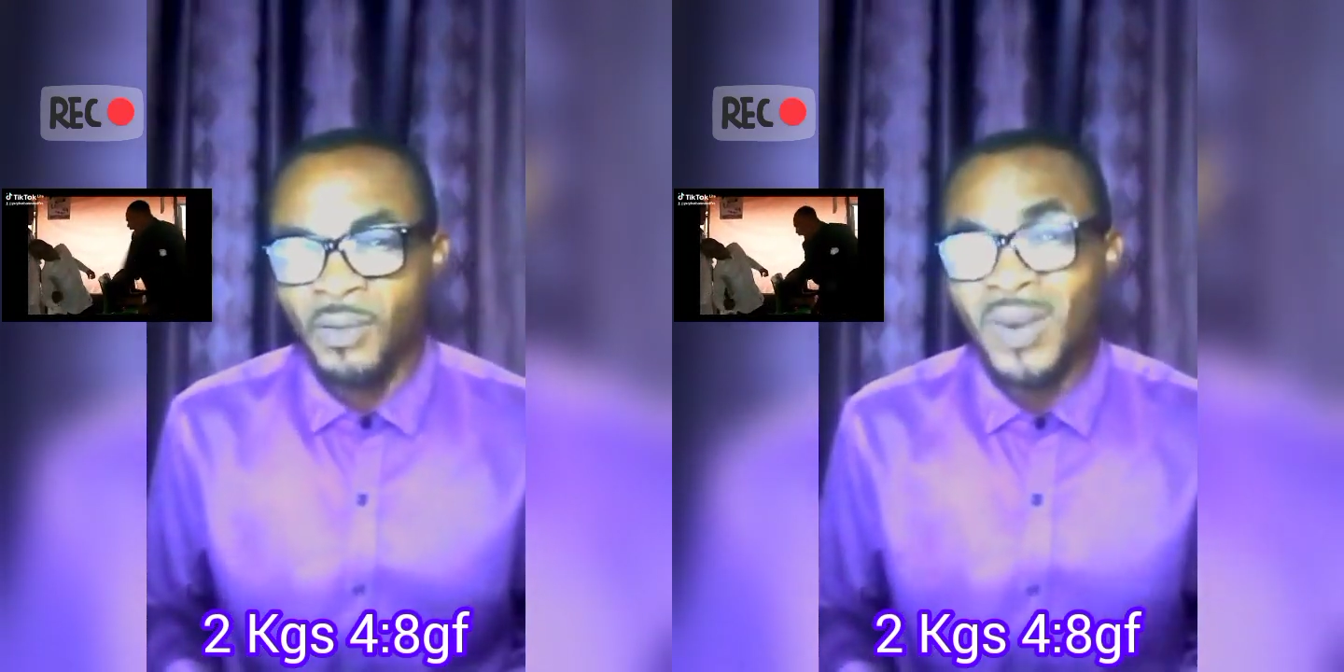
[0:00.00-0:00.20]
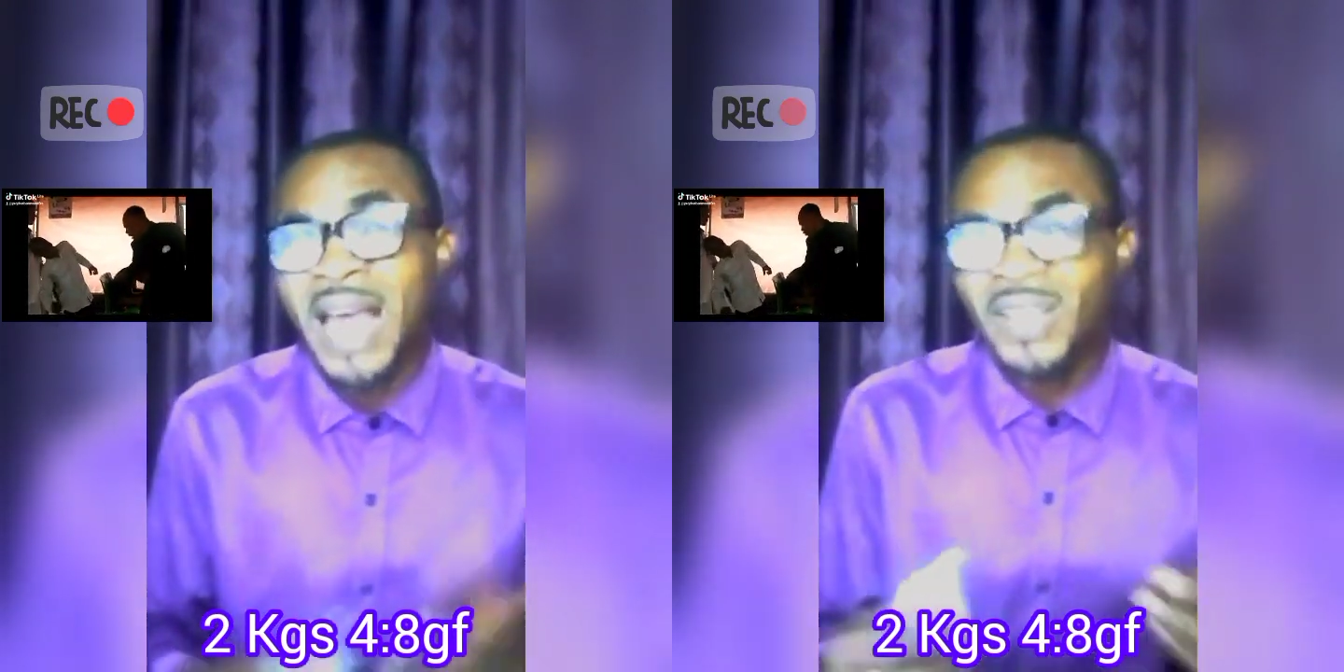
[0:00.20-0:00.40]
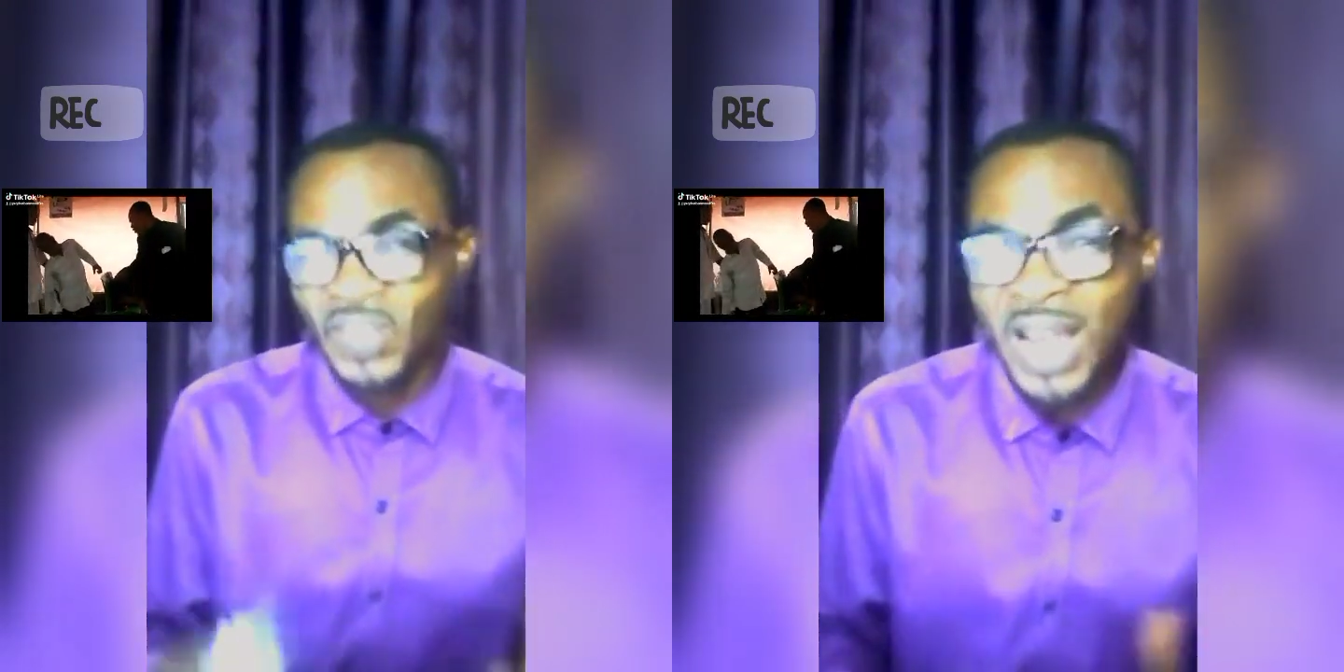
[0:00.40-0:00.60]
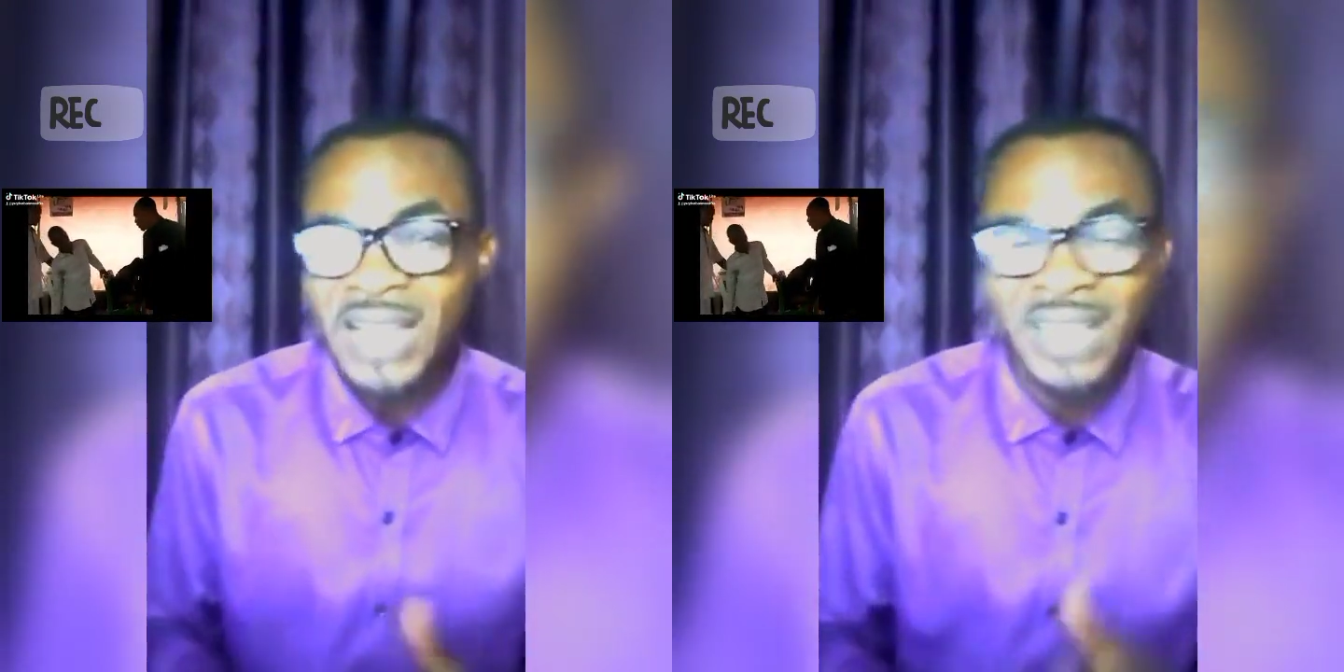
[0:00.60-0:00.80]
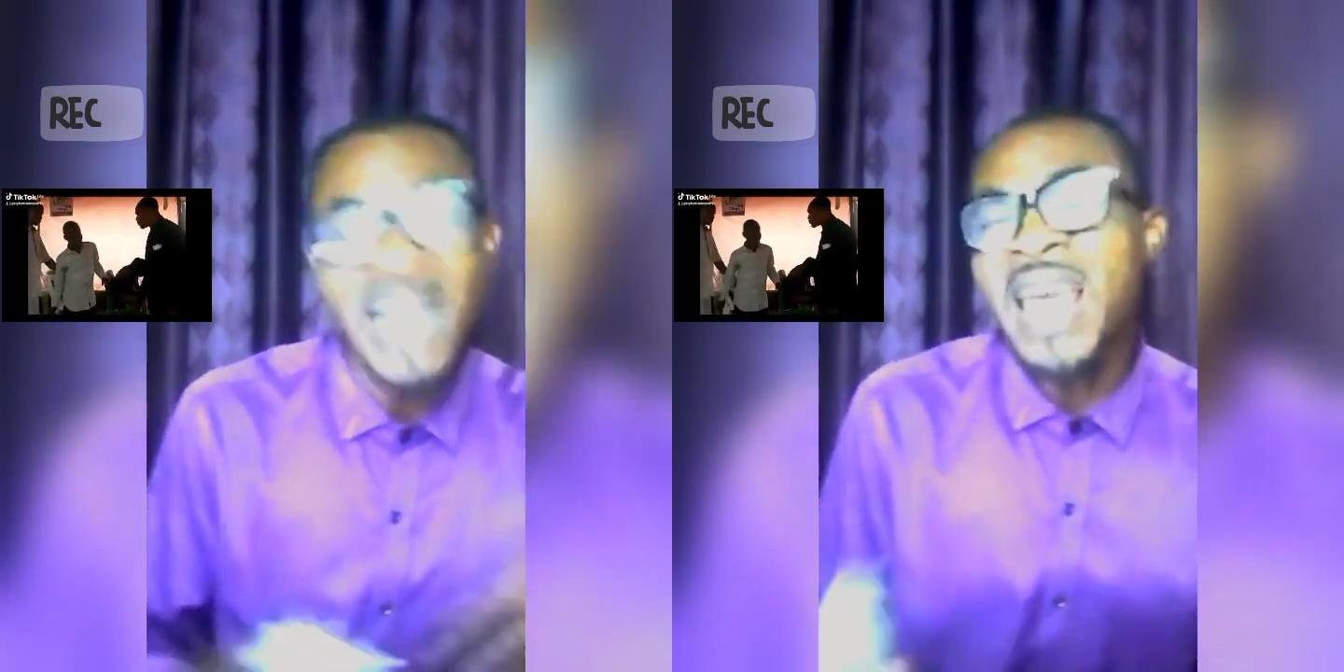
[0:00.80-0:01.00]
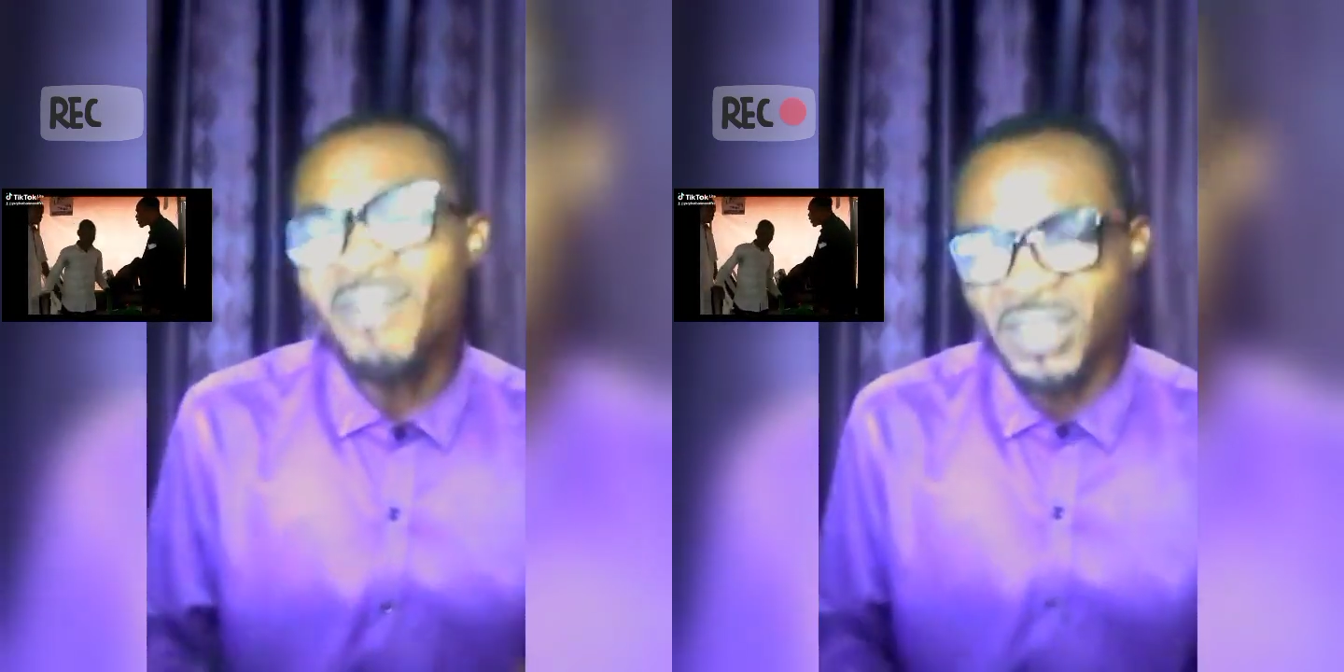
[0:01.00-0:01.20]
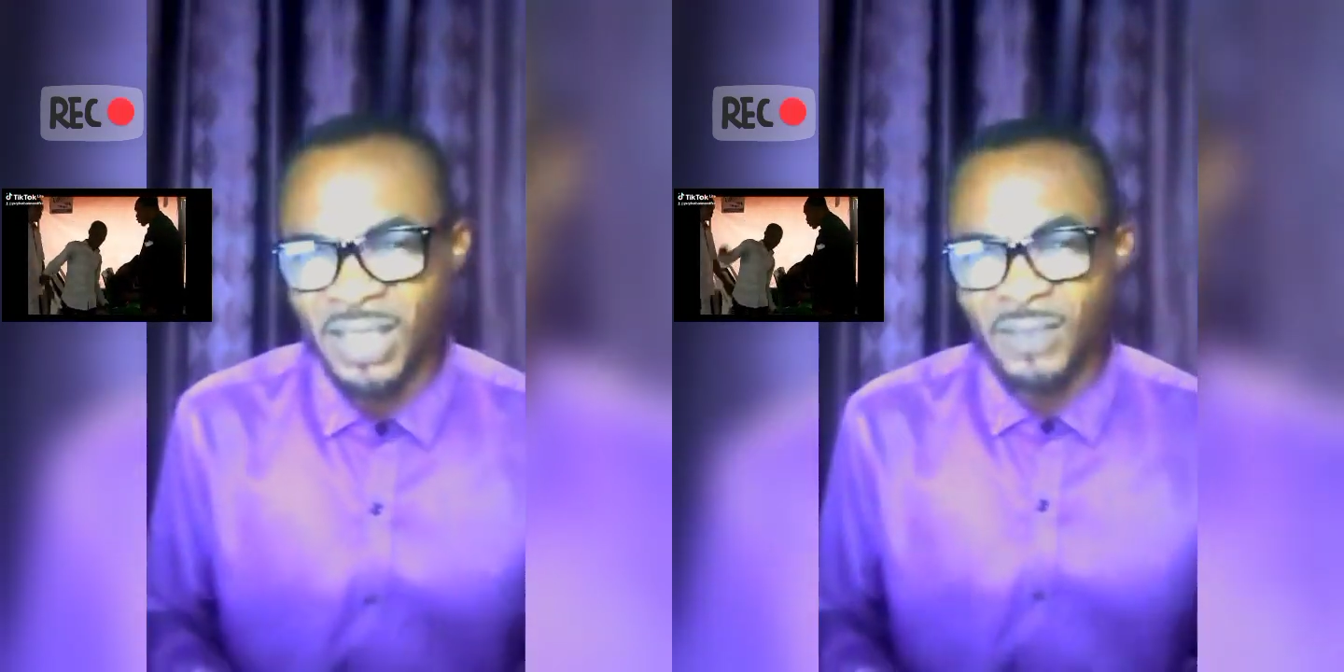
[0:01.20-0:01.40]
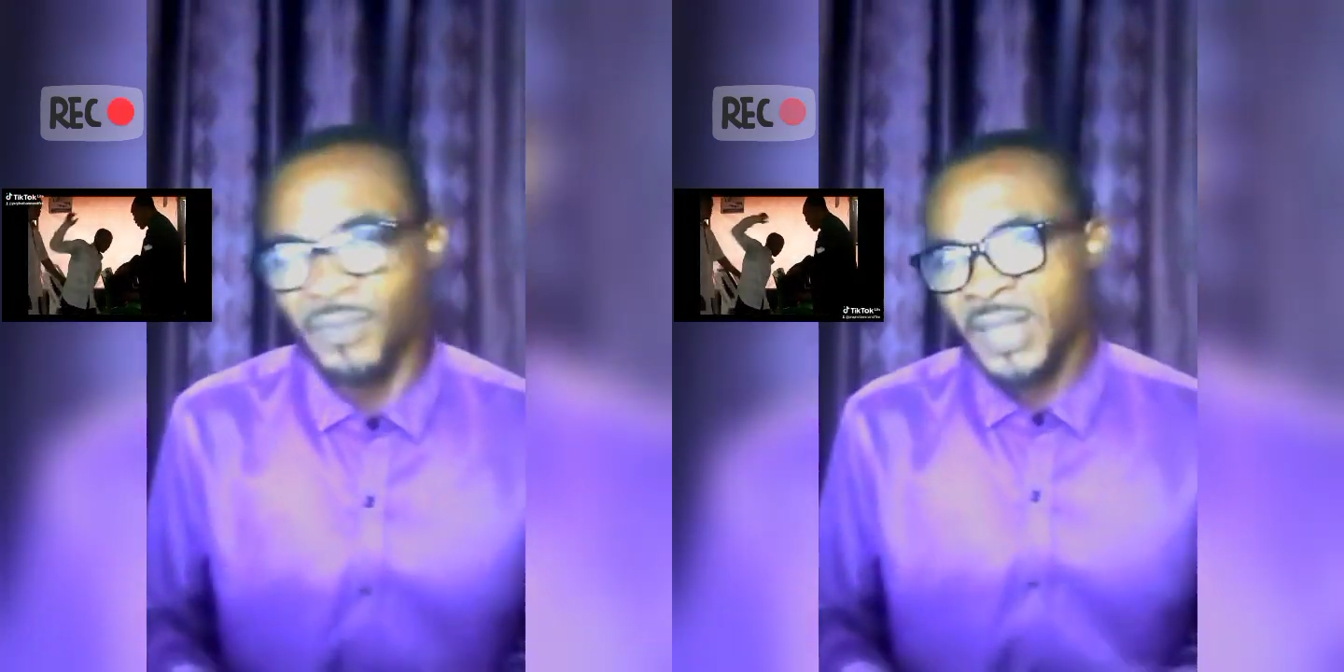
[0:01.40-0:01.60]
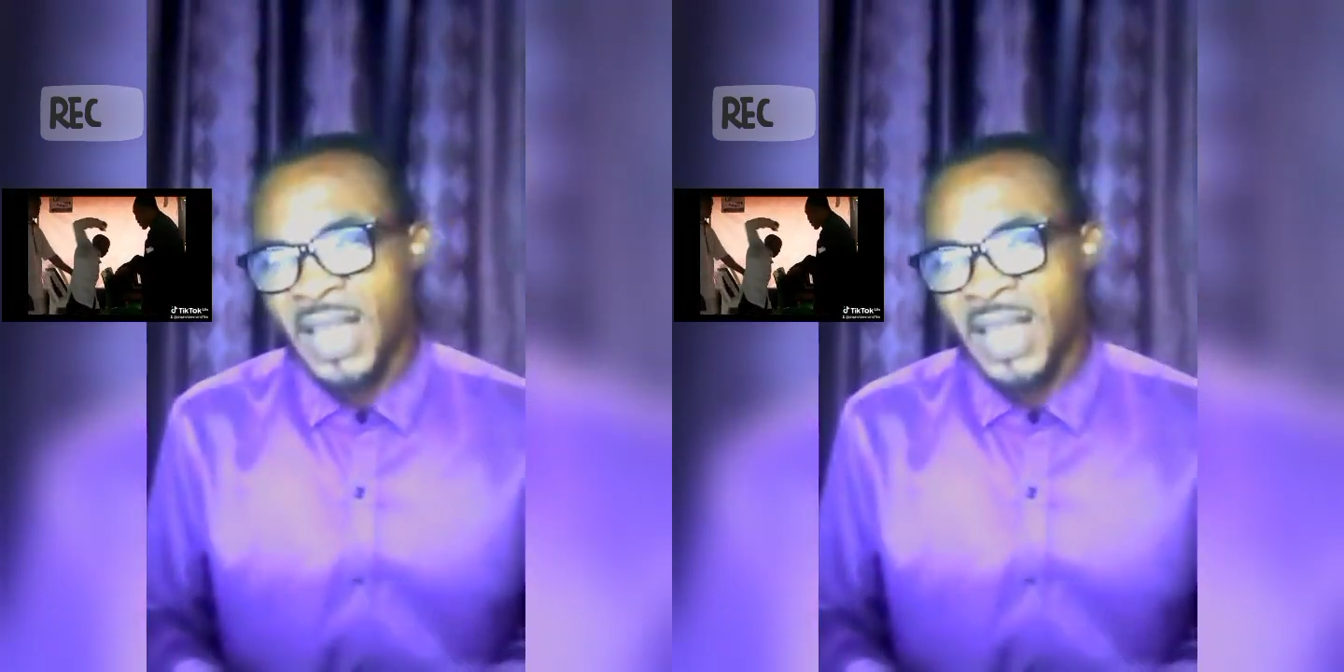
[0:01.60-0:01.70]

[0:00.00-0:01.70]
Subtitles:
Without a charge, she had everything.